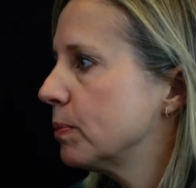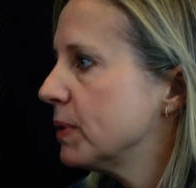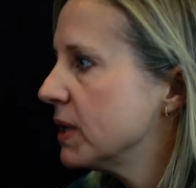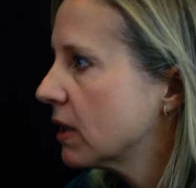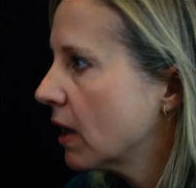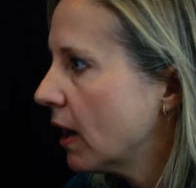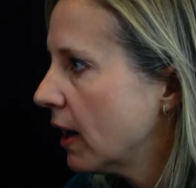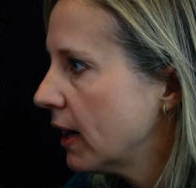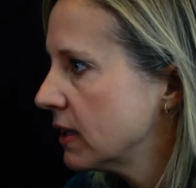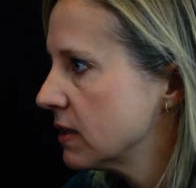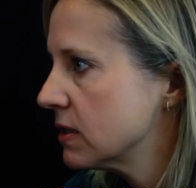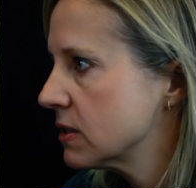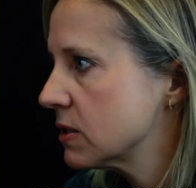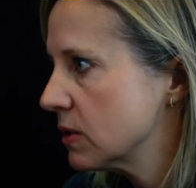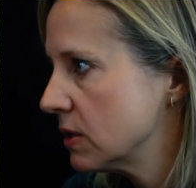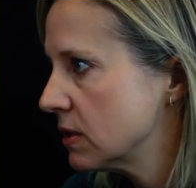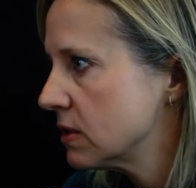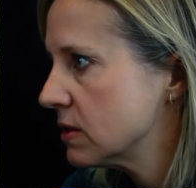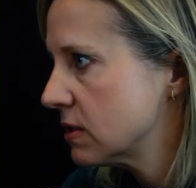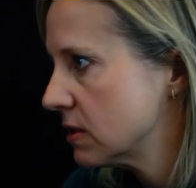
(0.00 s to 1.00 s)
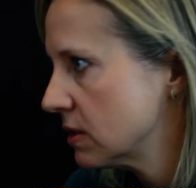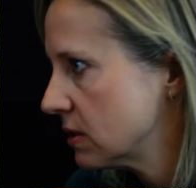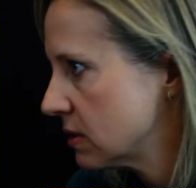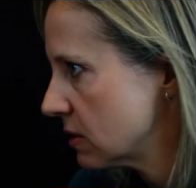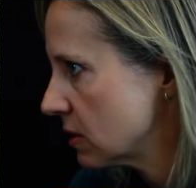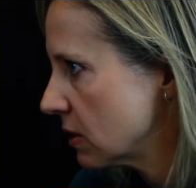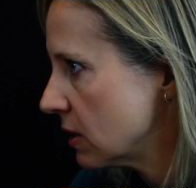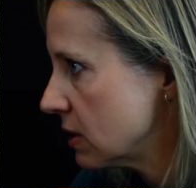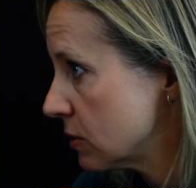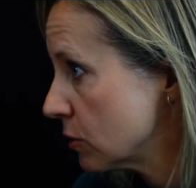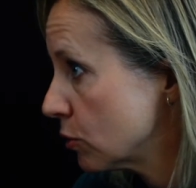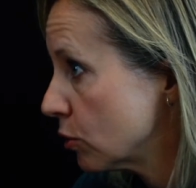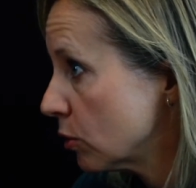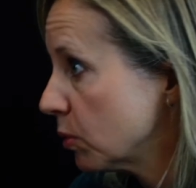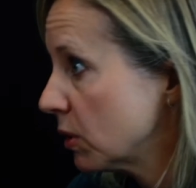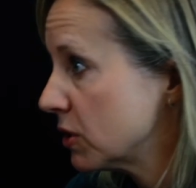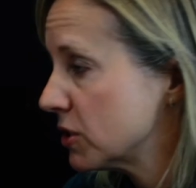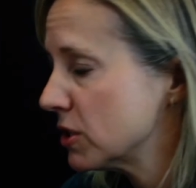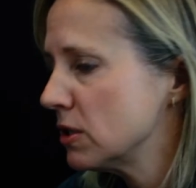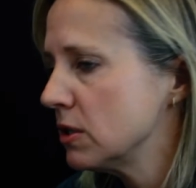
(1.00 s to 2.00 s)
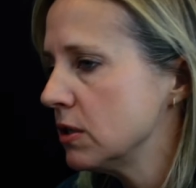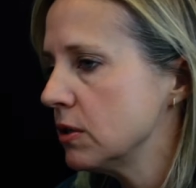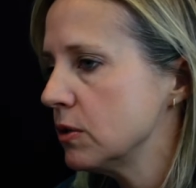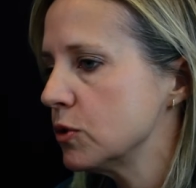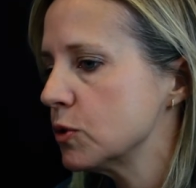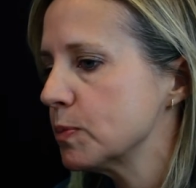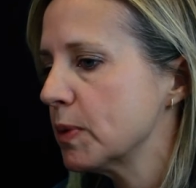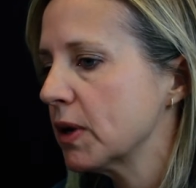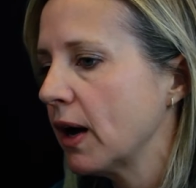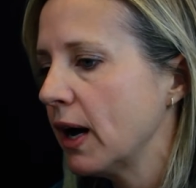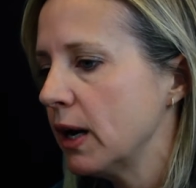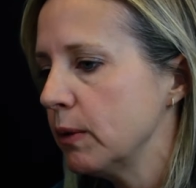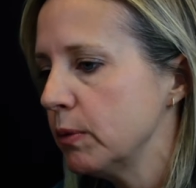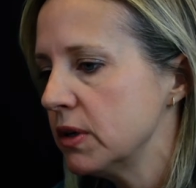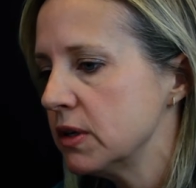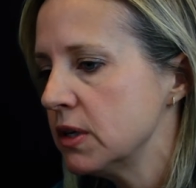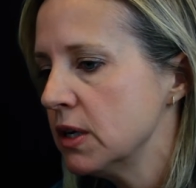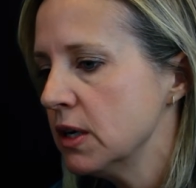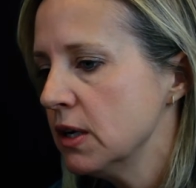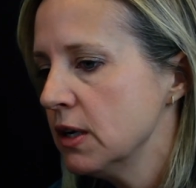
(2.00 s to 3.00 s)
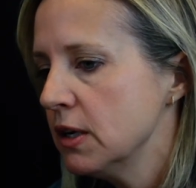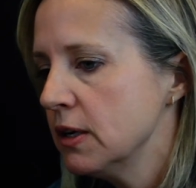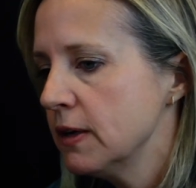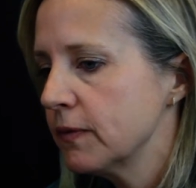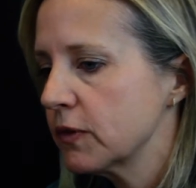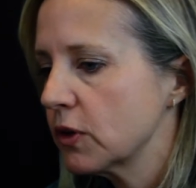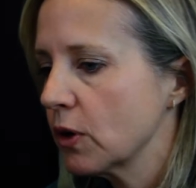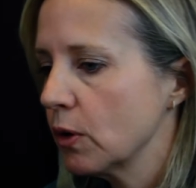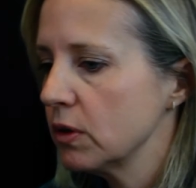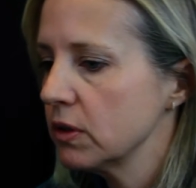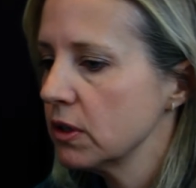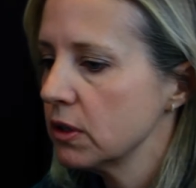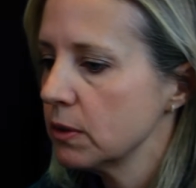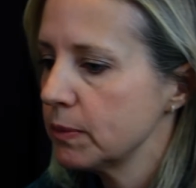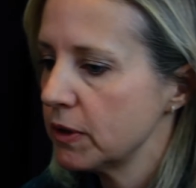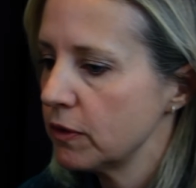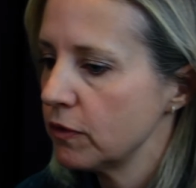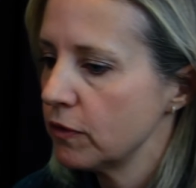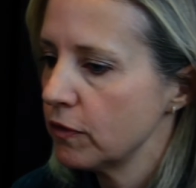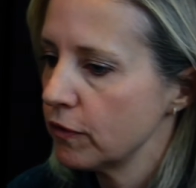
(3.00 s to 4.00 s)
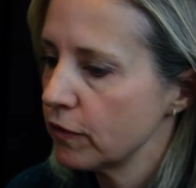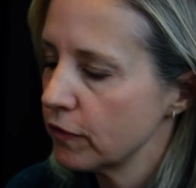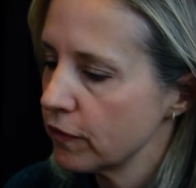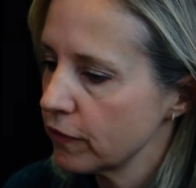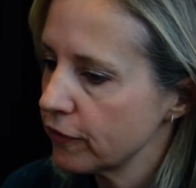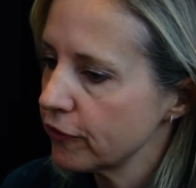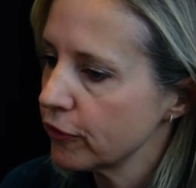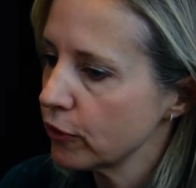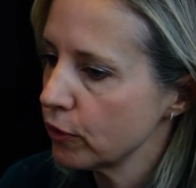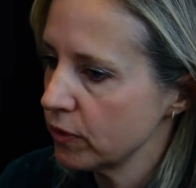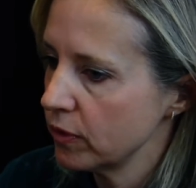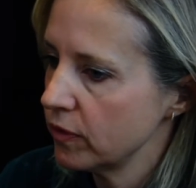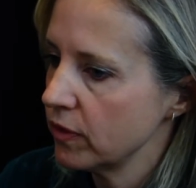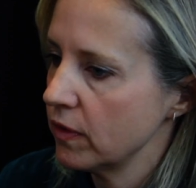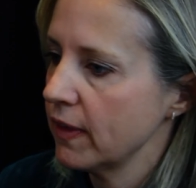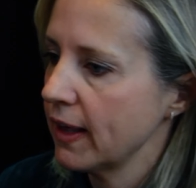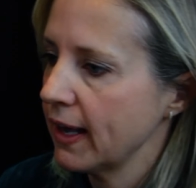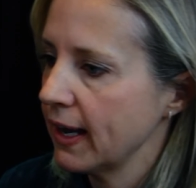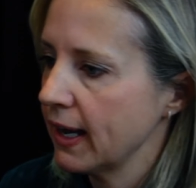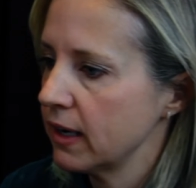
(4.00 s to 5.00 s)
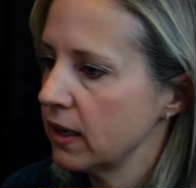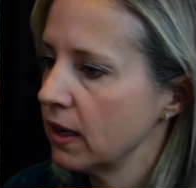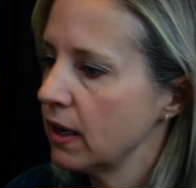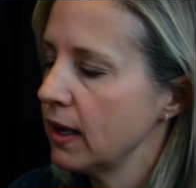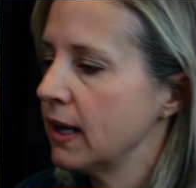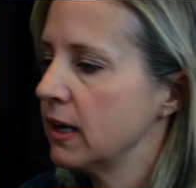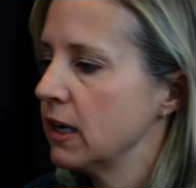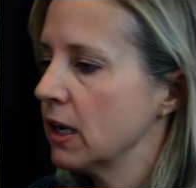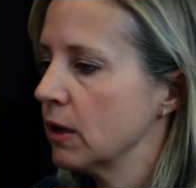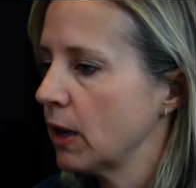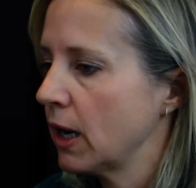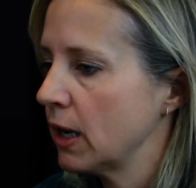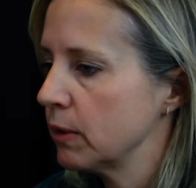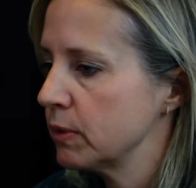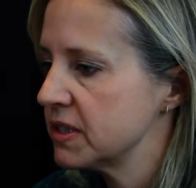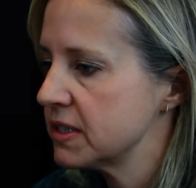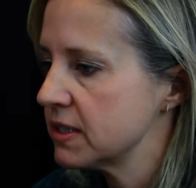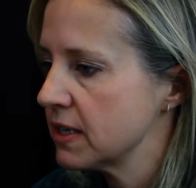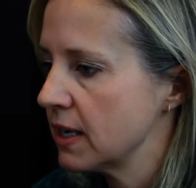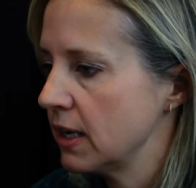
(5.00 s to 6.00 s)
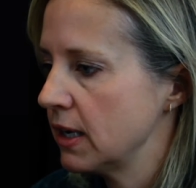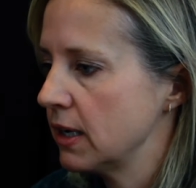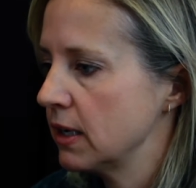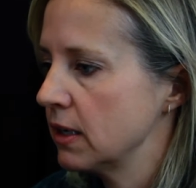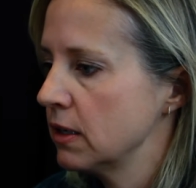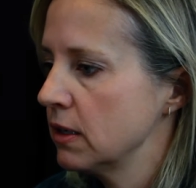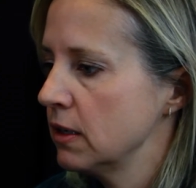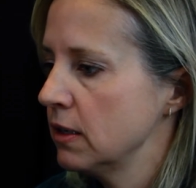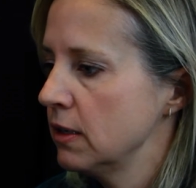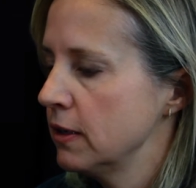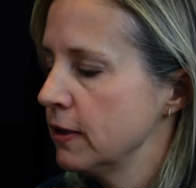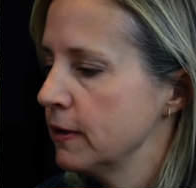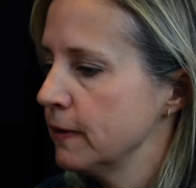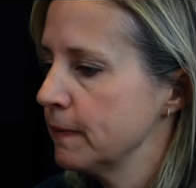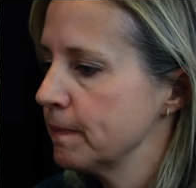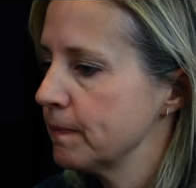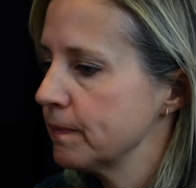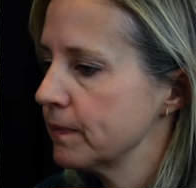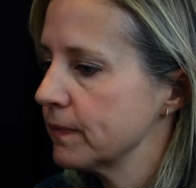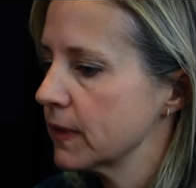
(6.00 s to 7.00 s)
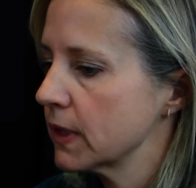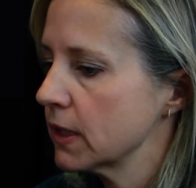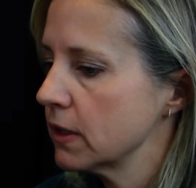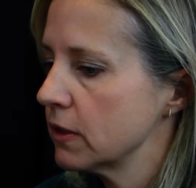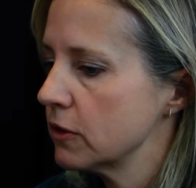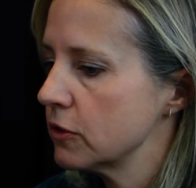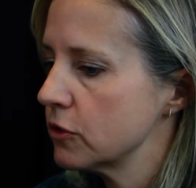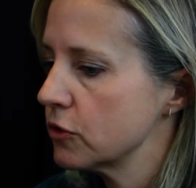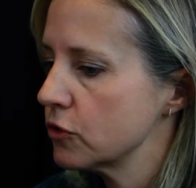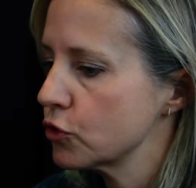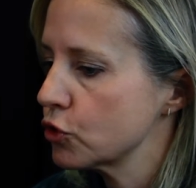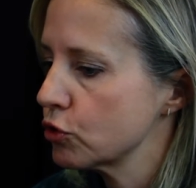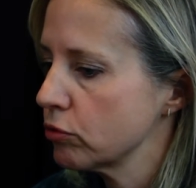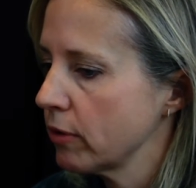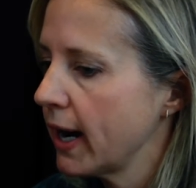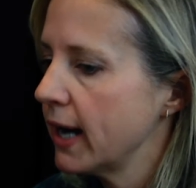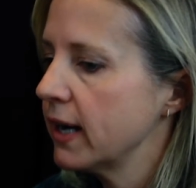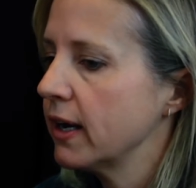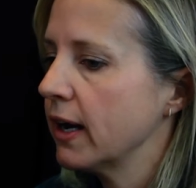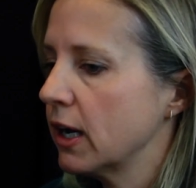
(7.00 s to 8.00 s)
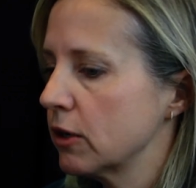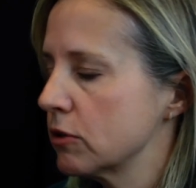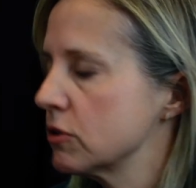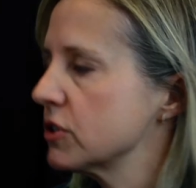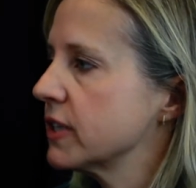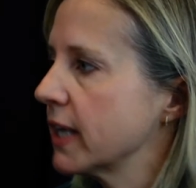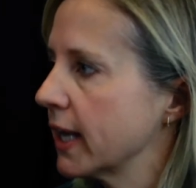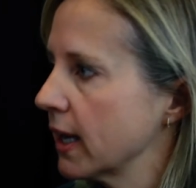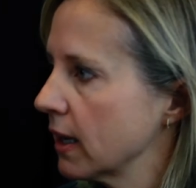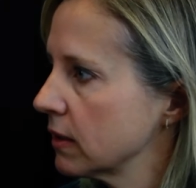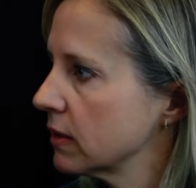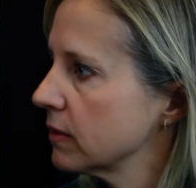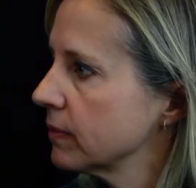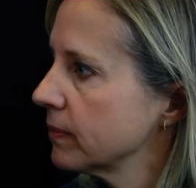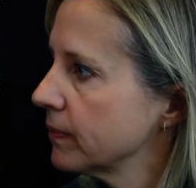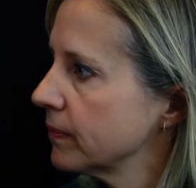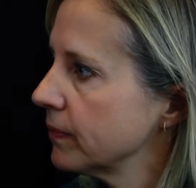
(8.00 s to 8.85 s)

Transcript: be kind is a good one to use, but I would go a little bit further than that, and I would say try to understand.